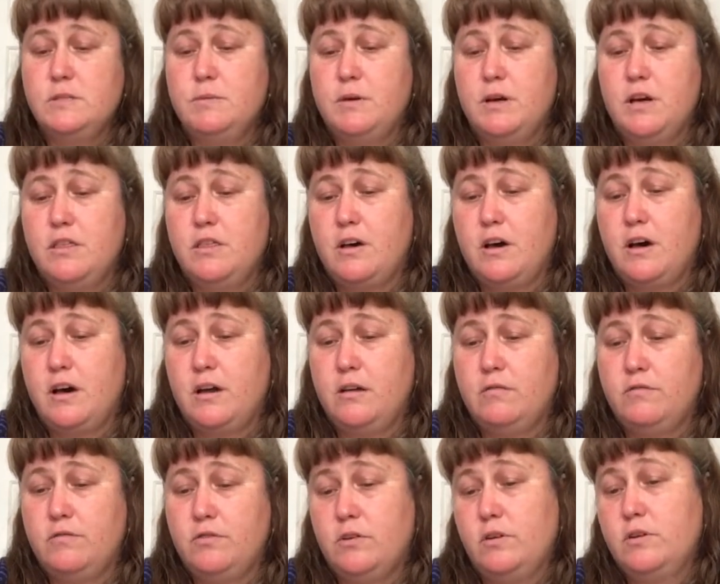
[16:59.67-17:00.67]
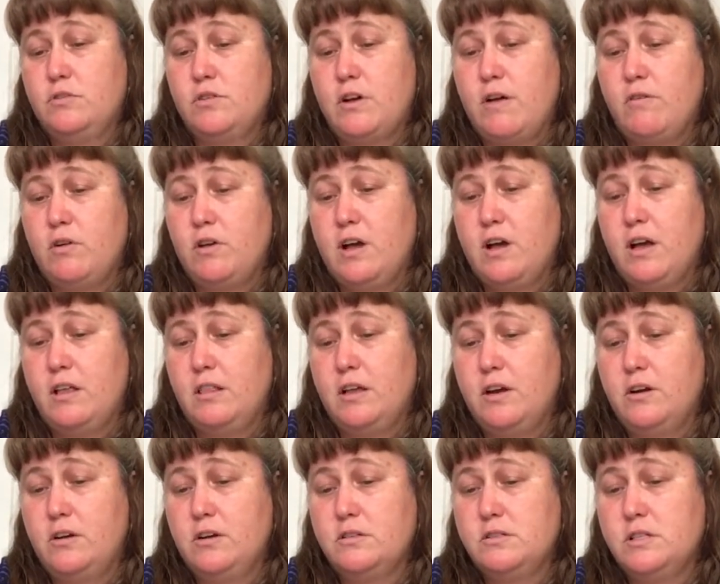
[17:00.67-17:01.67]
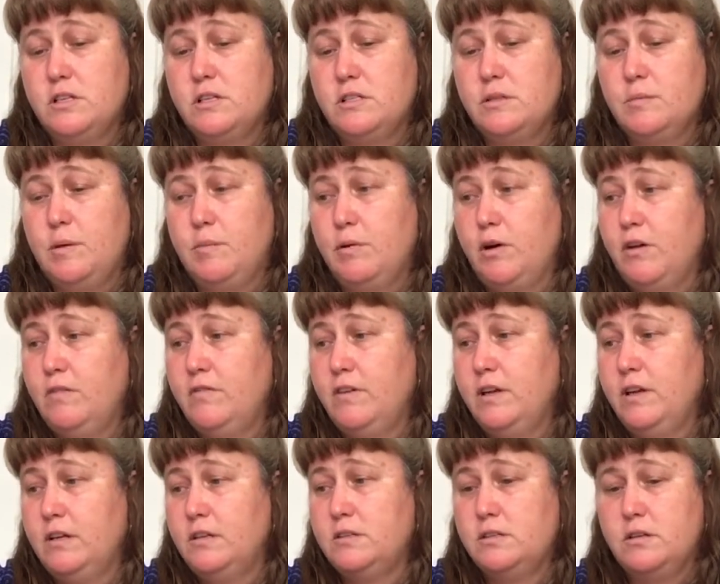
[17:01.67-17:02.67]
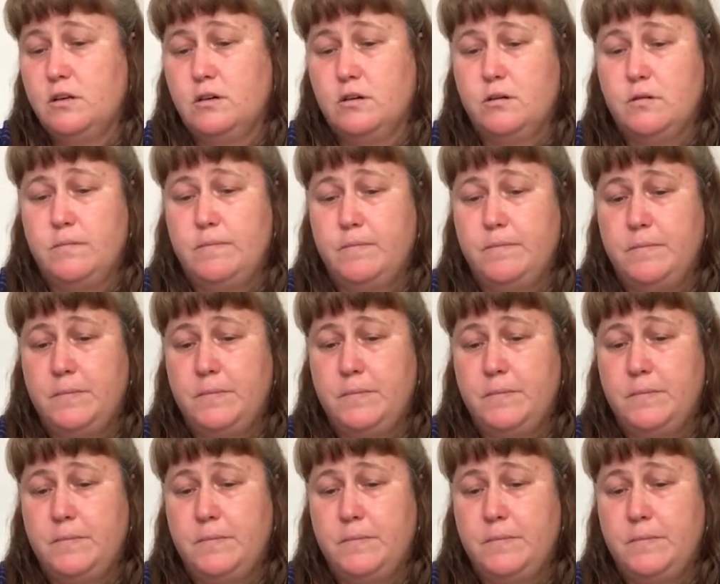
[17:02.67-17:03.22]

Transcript: but I thought for travel highlighters, these would be perfect. So